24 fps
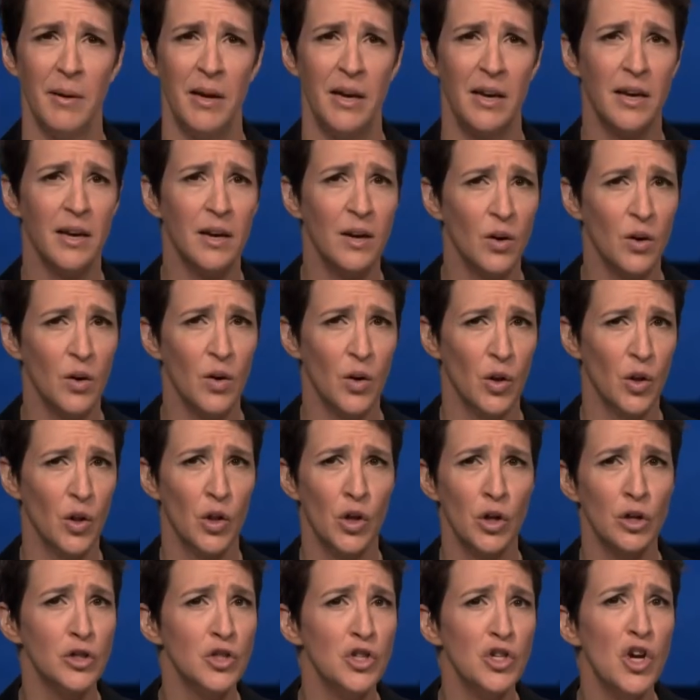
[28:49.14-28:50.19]
mean,
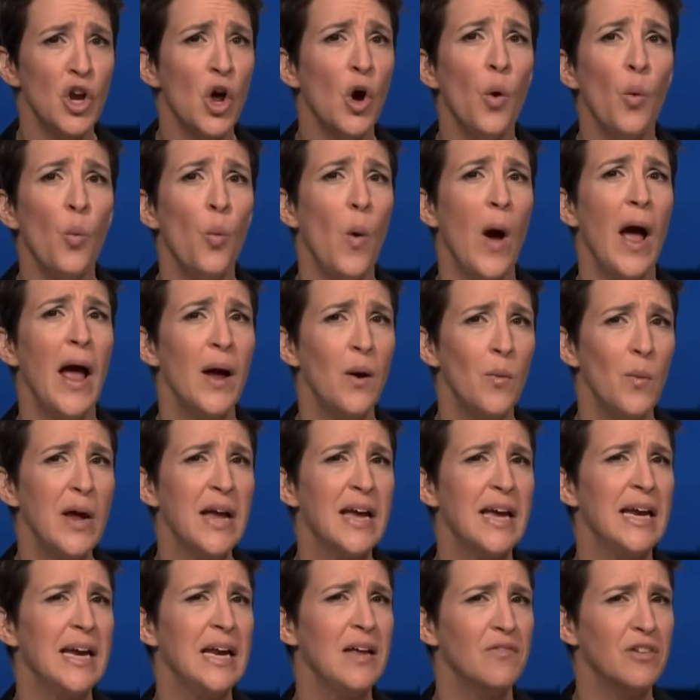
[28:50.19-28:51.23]
there's no way
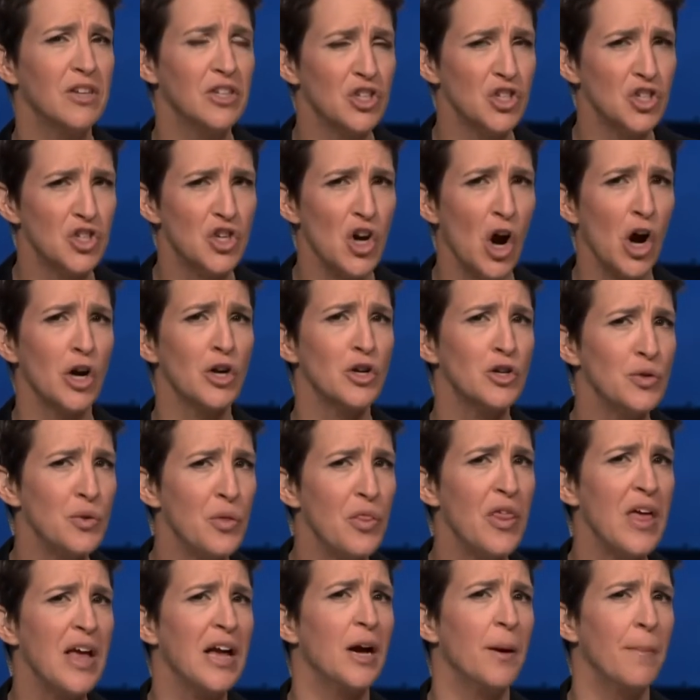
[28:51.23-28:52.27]
we can even start
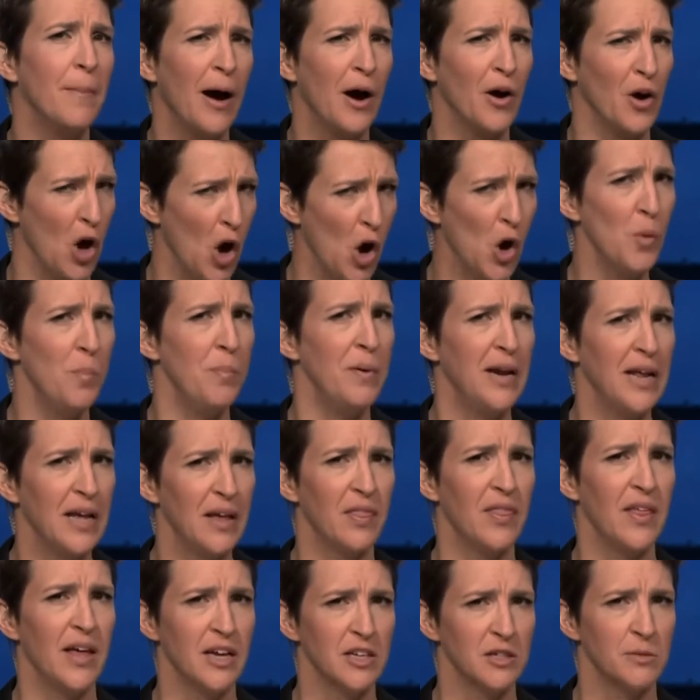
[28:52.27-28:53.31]
to think about
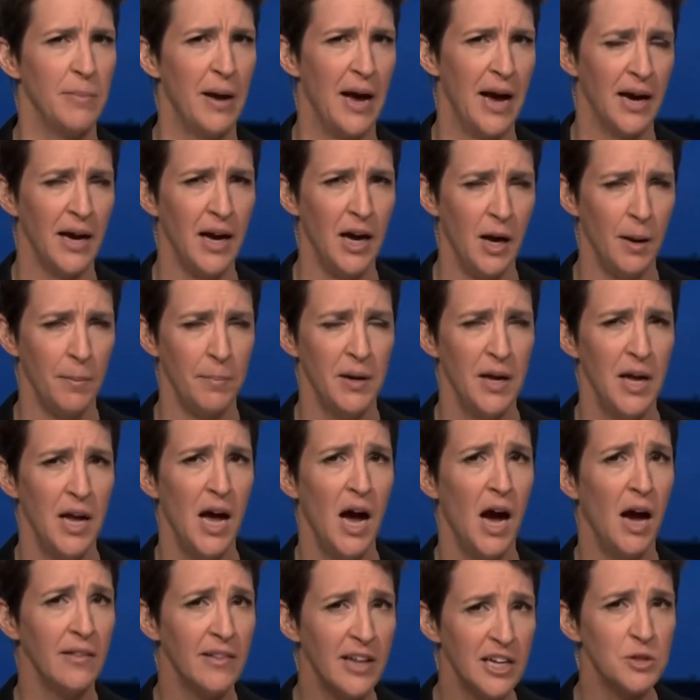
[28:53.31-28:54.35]
opening things back up
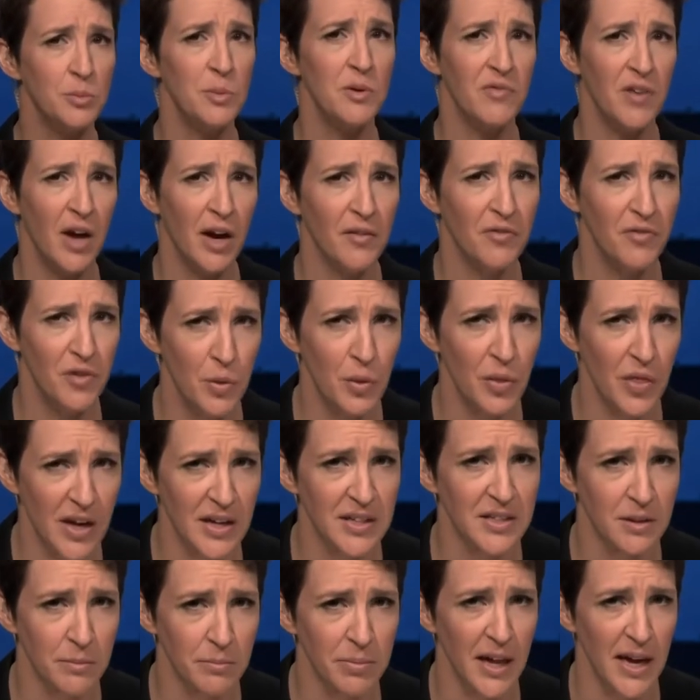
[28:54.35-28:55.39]
unless we've got a few
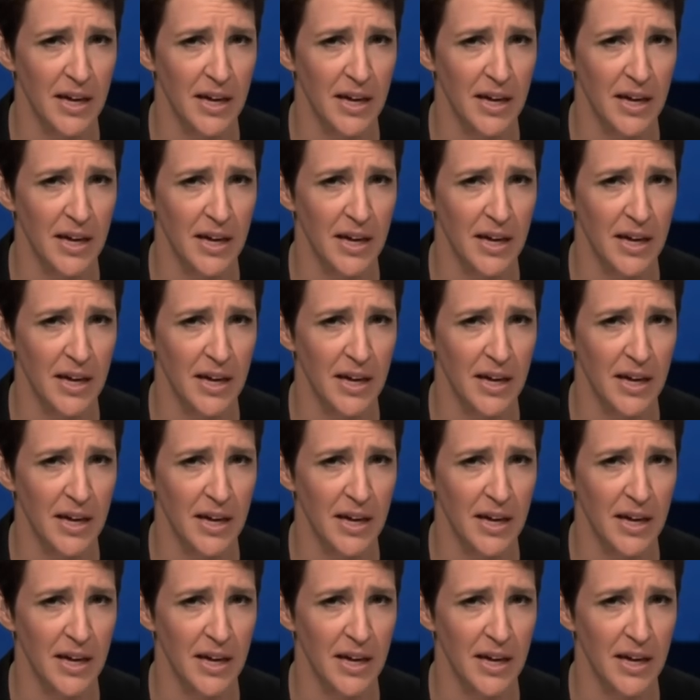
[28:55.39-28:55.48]
things in